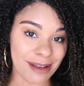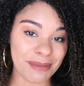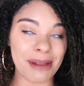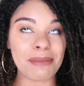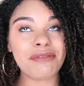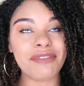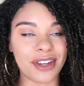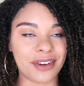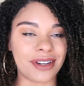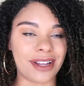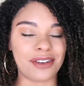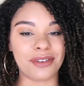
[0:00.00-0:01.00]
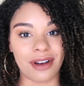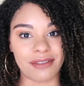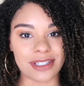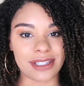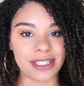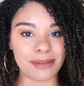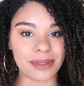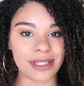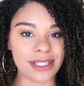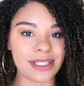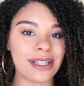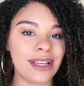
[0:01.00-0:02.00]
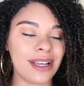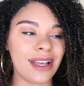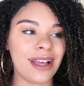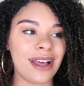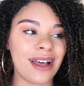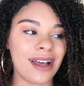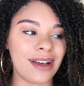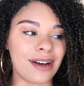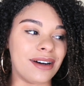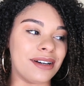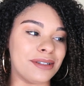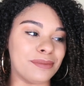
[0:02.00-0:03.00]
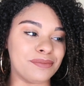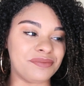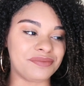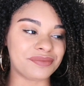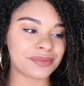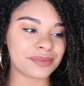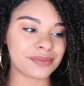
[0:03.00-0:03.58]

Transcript: I mean, I'm gonna figure it out obviously, but I'm